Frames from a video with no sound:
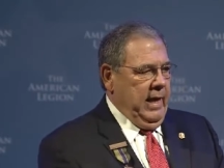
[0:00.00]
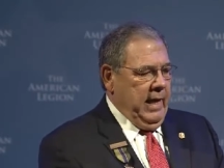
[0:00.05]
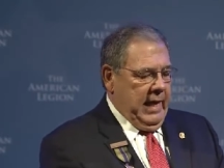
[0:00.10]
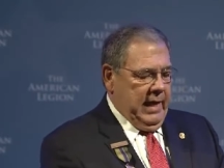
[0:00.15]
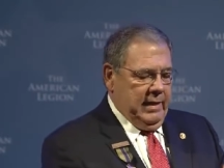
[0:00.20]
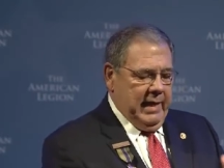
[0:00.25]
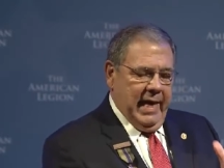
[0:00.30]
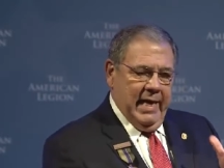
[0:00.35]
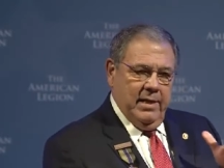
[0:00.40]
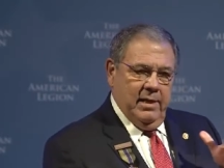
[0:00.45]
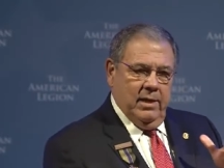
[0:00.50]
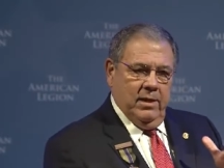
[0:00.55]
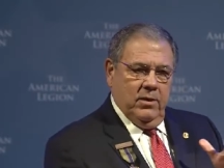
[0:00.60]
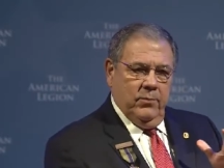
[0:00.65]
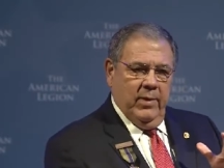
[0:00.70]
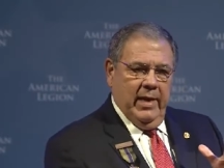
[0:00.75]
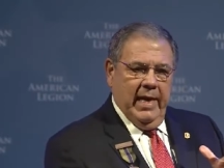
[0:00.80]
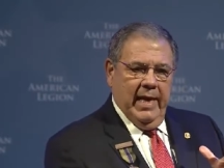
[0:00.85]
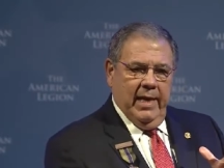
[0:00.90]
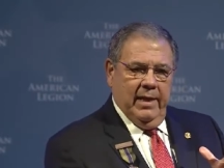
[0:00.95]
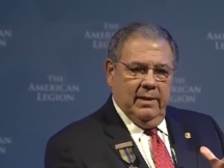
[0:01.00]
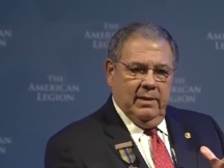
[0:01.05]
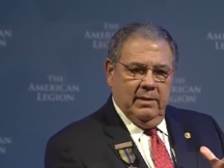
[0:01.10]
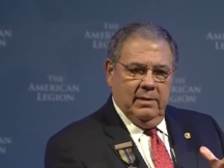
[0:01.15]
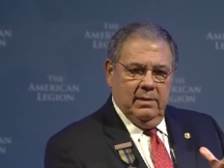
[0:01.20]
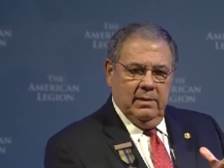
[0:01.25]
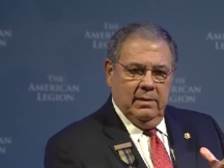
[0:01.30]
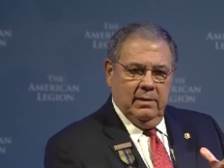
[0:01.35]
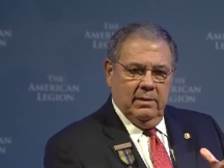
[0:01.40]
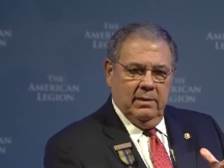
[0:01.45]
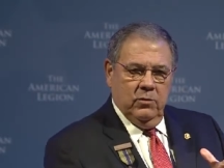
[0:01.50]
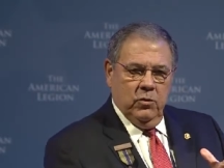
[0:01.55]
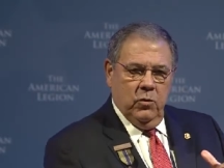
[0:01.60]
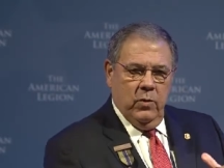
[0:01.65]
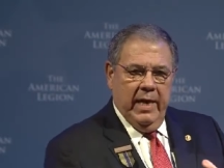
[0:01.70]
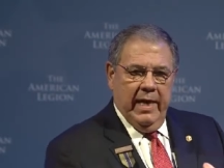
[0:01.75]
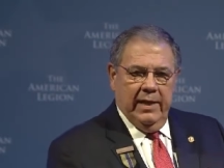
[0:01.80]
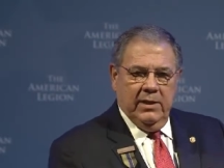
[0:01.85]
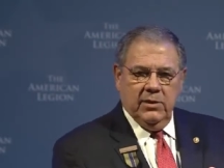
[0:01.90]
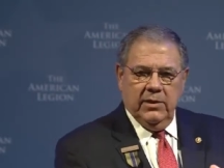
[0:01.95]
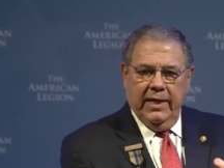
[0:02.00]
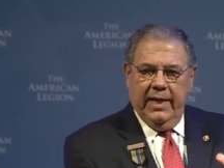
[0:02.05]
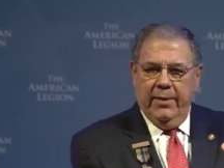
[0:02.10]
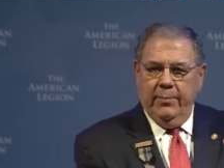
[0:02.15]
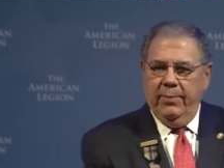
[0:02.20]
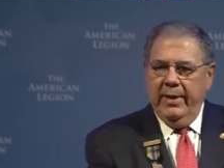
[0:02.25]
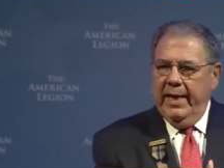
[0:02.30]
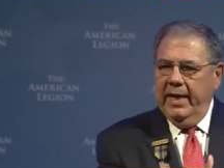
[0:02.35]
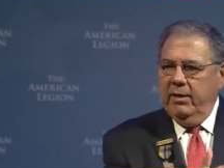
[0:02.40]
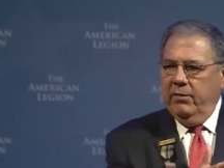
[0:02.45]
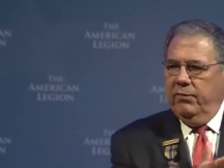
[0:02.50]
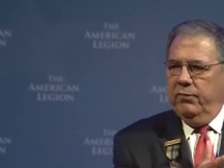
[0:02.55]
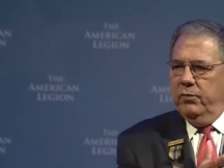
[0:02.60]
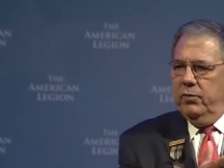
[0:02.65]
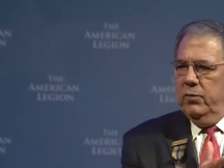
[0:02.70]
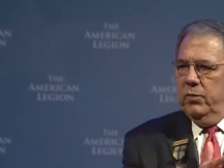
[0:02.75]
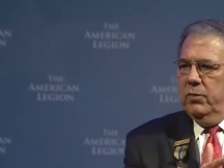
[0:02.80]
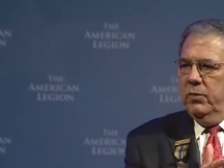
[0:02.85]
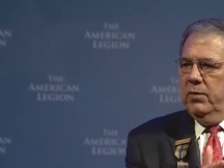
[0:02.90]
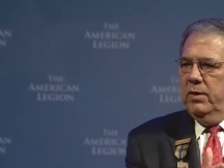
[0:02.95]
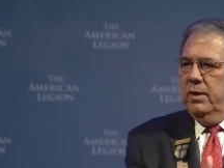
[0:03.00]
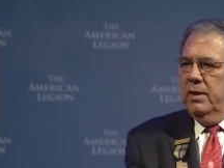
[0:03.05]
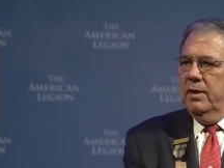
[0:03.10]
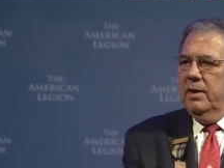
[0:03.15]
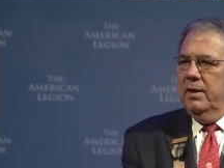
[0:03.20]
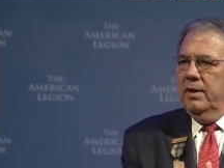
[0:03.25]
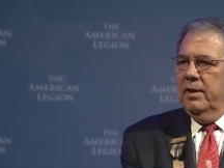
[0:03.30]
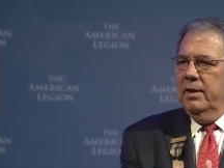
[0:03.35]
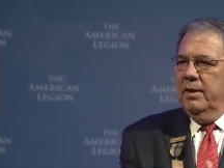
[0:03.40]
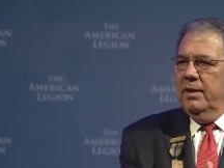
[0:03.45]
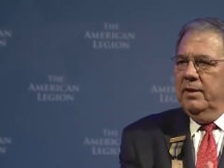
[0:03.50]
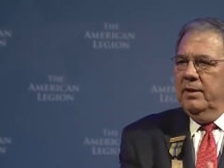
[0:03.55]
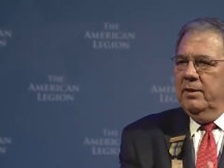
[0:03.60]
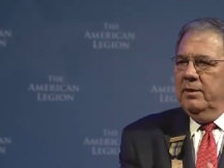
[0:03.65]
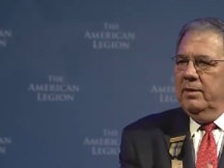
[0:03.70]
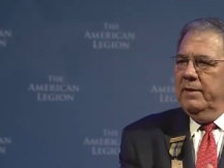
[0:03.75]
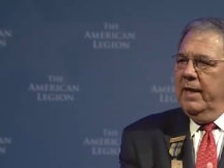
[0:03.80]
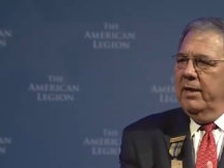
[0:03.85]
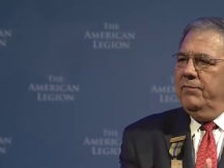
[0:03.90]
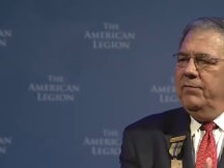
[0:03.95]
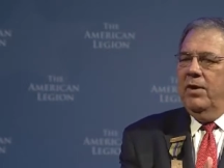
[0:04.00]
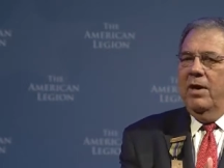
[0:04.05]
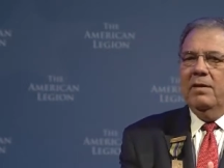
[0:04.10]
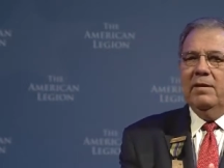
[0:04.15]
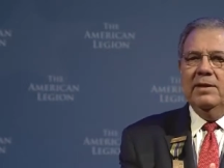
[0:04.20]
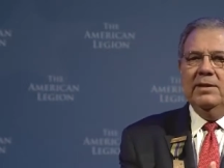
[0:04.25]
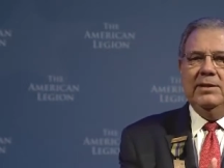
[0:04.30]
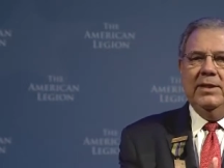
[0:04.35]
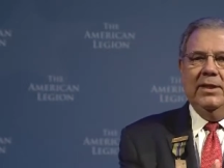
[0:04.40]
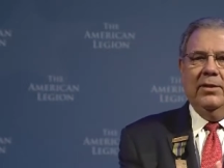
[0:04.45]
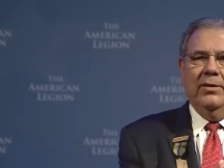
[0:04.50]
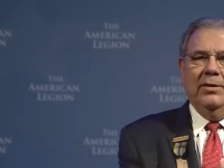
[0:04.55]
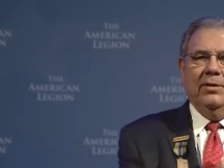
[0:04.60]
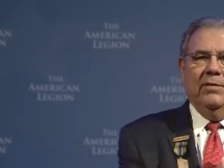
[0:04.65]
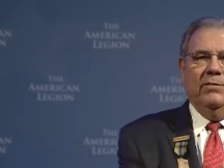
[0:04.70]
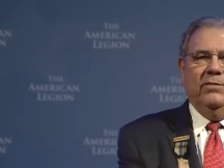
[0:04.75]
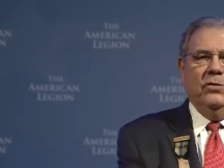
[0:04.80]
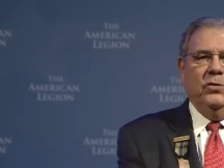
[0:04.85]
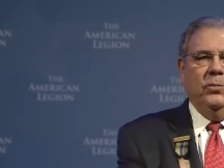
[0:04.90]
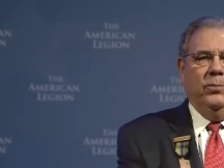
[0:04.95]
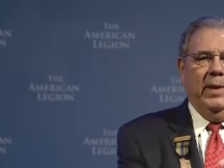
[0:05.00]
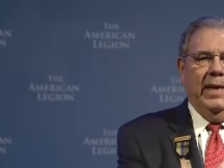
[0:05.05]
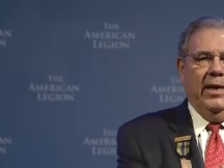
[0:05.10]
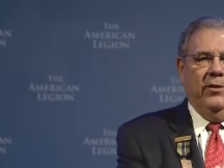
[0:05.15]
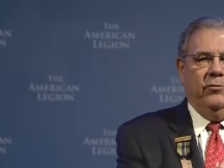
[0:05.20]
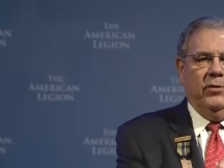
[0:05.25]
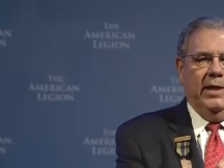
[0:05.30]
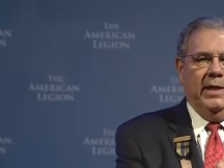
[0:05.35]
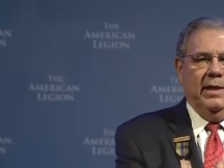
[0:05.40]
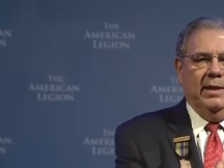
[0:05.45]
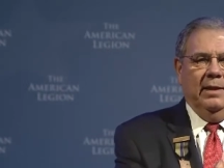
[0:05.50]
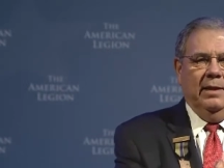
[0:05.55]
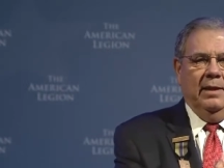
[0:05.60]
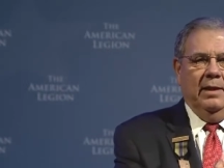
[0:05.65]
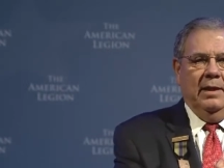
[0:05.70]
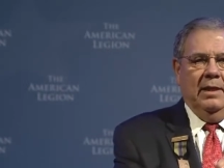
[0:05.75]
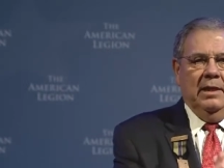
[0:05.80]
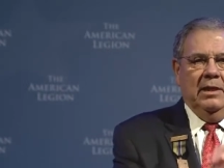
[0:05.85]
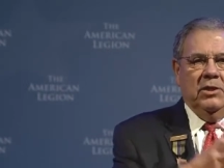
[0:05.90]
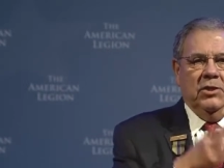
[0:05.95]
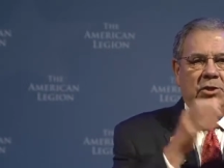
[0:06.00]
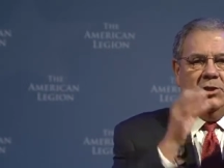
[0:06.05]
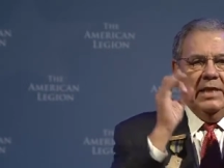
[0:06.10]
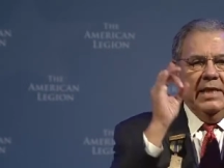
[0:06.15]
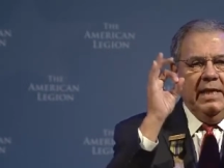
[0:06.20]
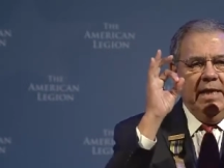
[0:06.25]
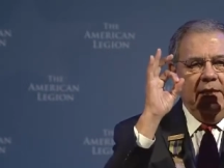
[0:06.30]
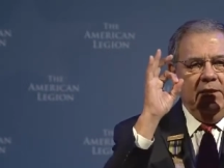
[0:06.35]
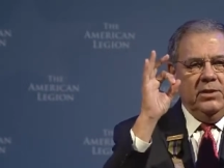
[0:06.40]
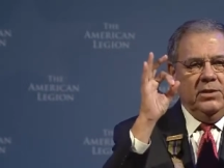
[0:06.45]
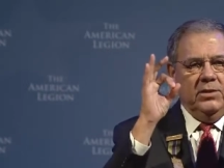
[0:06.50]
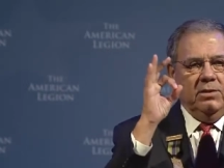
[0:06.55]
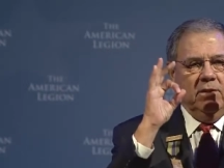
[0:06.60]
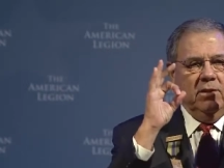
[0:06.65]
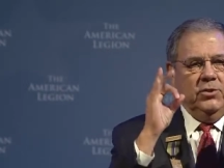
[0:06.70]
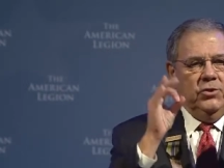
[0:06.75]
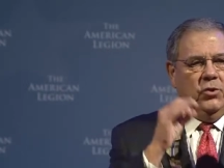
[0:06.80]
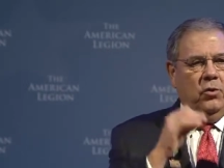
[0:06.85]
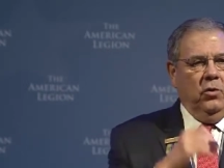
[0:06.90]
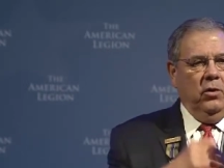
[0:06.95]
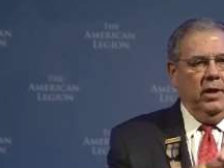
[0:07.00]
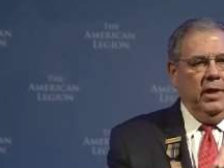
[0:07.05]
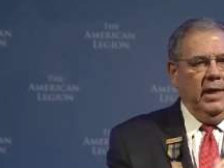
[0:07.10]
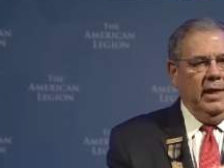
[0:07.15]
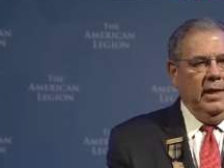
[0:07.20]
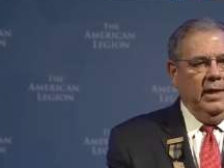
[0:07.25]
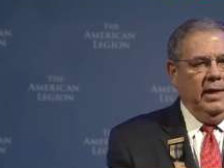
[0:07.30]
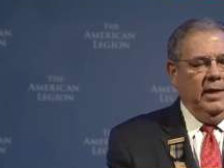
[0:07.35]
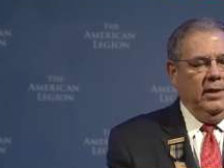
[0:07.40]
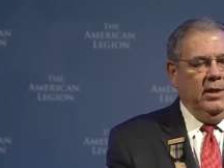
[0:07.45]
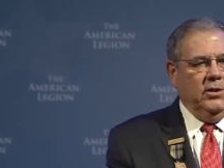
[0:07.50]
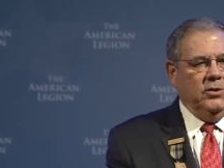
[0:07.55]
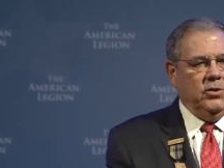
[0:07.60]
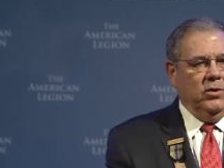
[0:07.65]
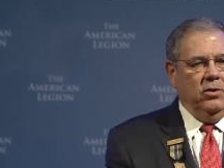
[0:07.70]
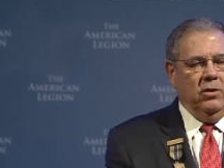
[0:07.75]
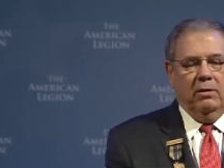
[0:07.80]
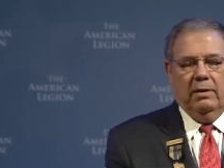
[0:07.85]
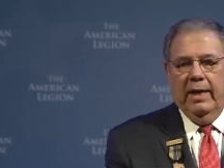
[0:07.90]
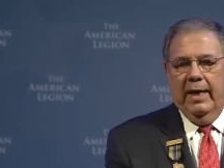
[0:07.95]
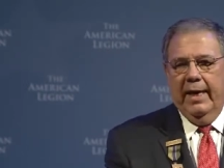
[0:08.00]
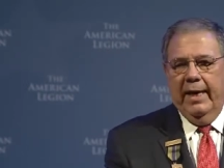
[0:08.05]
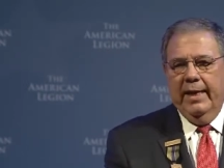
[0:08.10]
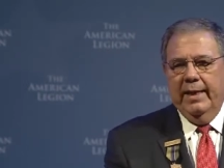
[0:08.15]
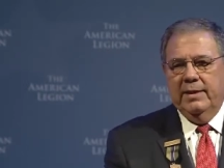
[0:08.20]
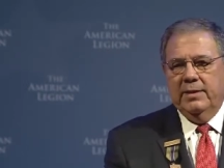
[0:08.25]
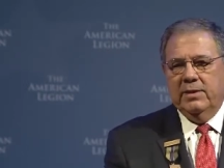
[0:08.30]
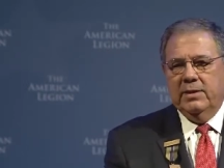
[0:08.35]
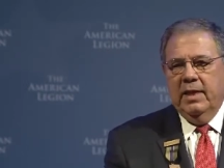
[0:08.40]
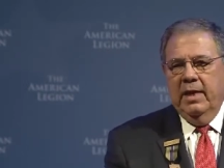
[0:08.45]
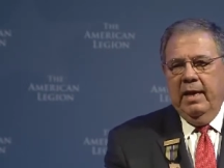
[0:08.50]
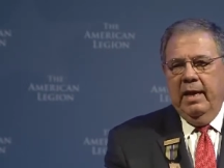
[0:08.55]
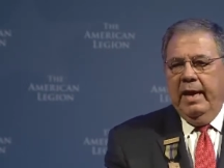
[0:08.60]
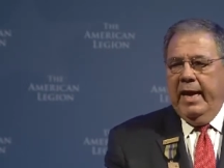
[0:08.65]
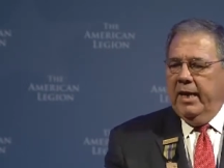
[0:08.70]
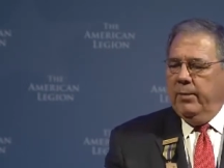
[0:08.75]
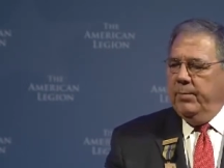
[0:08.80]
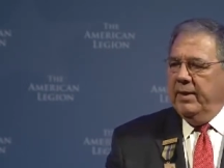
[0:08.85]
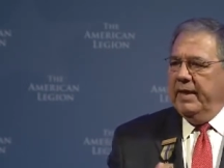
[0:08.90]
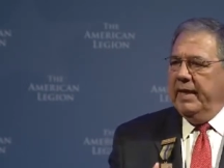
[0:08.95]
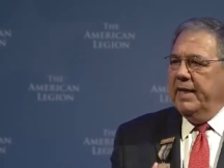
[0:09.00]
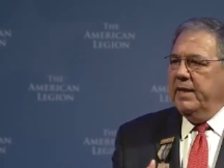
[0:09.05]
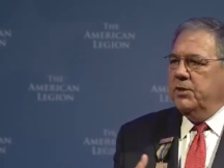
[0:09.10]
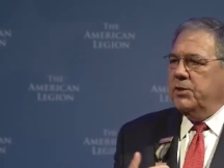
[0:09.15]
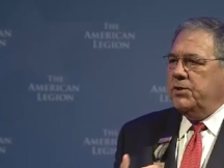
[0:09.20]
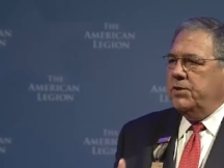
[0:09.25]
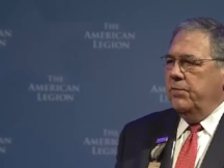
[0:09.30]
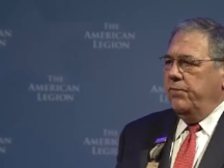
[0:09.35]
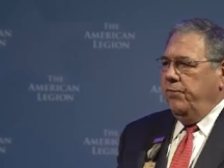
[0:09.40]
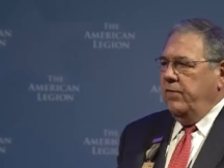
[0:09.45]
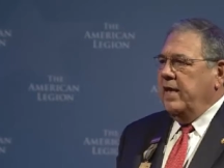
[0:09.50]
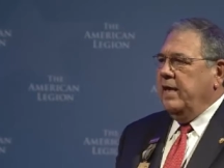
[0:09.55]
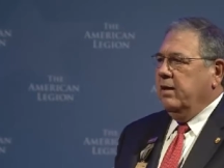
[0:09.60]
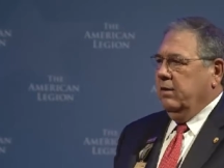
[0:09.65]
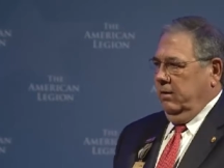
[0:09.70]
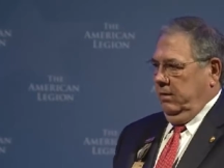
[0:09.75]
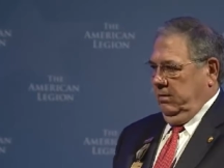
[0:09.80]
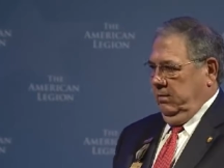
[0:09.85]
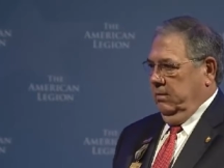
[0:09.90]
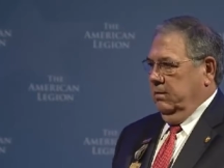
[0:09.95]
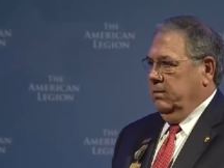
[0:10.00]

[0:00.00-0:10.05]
And that young man who hands that bag of food to that volunteer in the food pantry sees the joy in his or her eyes and begins to feel,